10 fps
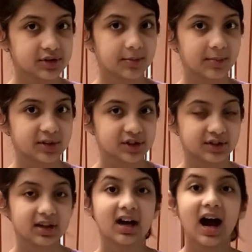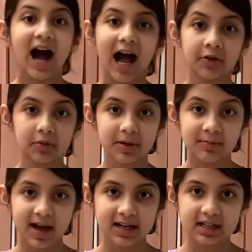supervision. I will be
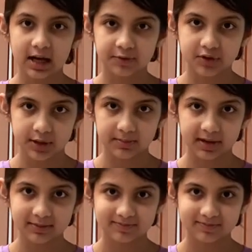back after dumping.